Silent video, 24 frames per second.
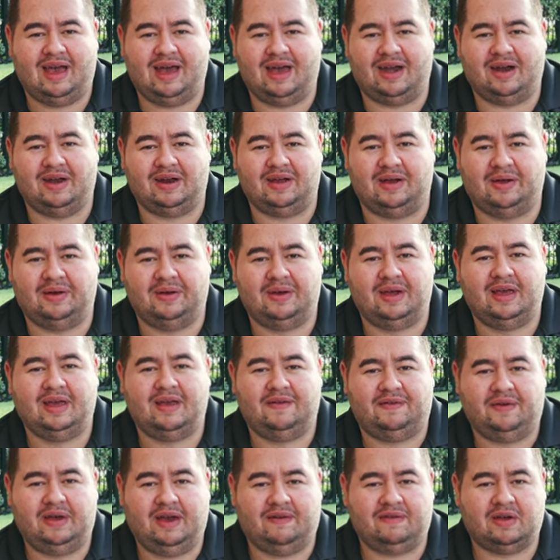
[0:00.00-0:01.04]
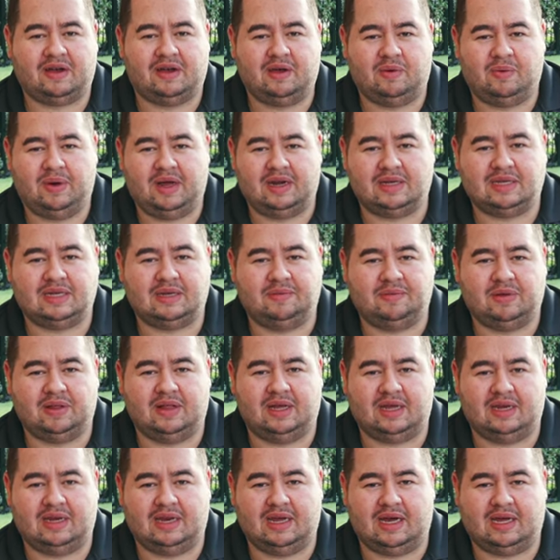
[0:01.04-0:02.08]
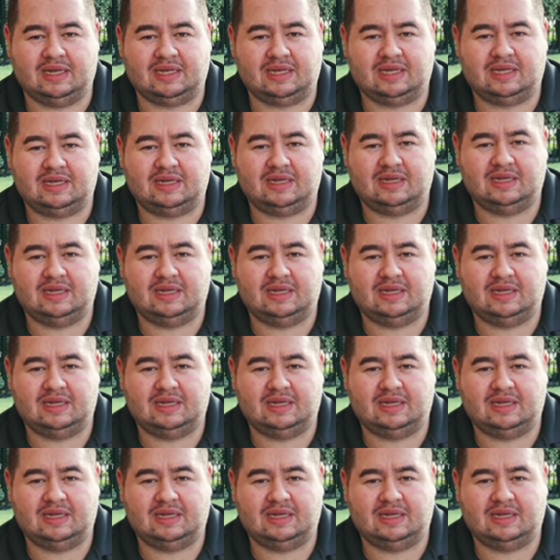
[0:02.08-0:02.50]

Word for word: I don't know. If you have a good way to simulate dust